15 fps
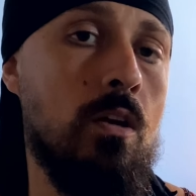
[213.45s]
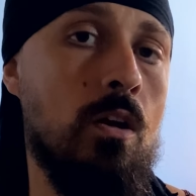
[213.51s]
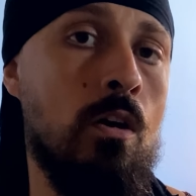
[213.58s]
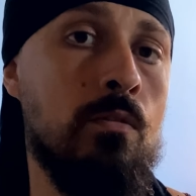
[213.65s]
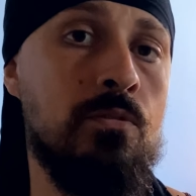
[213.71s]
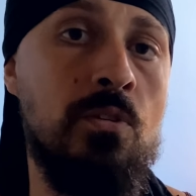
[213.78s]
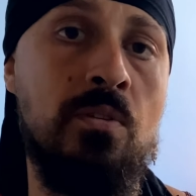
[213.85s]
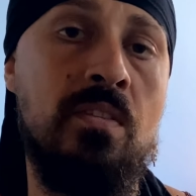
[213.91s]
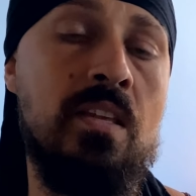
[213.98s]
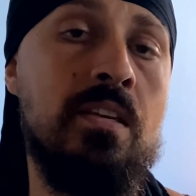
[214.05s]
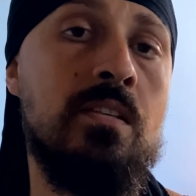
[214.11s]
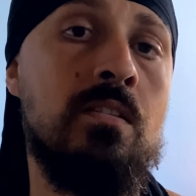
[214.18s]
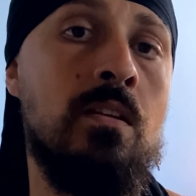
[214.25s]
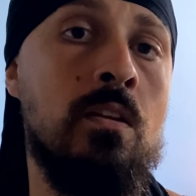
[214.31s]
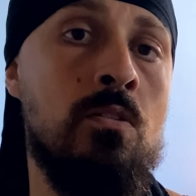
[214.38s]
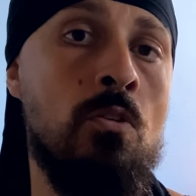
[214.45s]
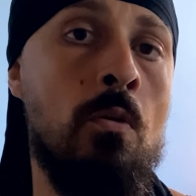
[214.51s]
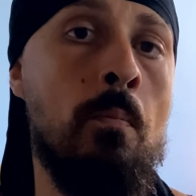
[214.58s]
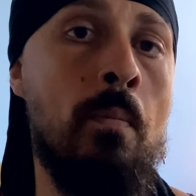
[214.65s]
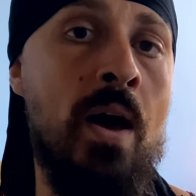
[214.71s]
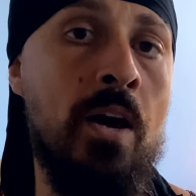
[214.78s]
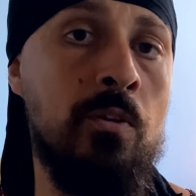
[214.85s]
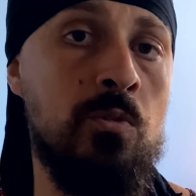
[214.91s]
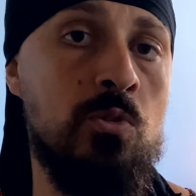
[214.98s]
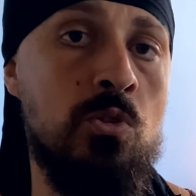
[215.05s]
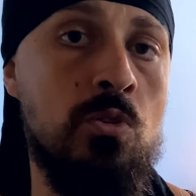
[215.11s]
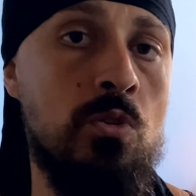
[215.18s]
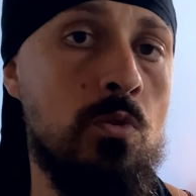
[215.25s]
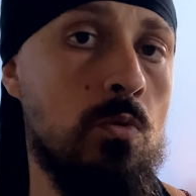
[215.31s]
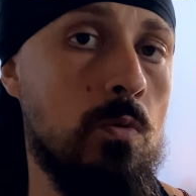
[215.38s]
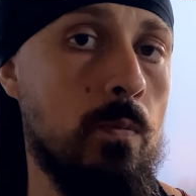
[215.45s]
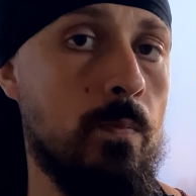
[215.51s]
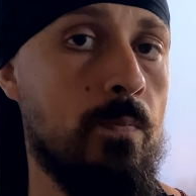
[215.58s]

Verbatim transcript: of the things that don't matter to you.